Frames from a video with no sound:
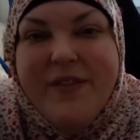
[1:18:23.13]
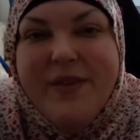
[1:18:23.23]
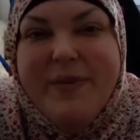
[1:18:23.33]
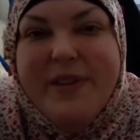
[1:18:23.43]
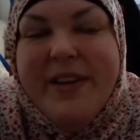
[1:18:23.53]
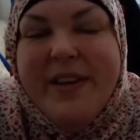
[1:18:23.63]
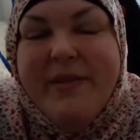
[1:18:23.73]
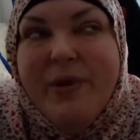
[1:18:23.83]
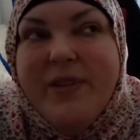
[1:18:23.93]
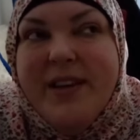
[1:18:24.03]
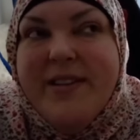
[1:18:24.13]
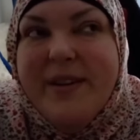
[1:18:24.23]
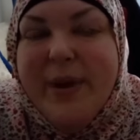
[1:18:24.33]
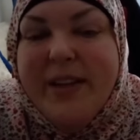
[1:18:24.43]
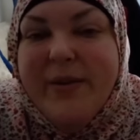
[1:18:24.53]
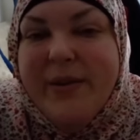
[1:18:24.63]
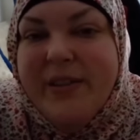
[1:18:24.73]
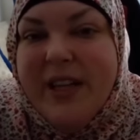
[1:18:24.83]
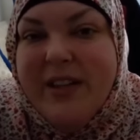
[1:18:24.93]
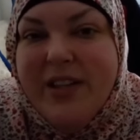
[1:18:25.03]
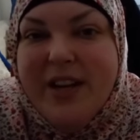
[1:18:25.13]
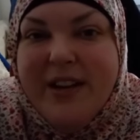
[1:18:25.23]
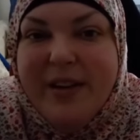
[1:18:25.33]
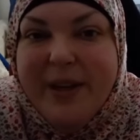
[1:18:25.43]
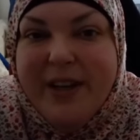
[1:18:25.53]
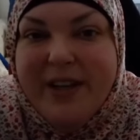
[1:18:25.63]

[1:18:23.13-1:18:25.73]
were. Guys, bilingual, English and Arabic.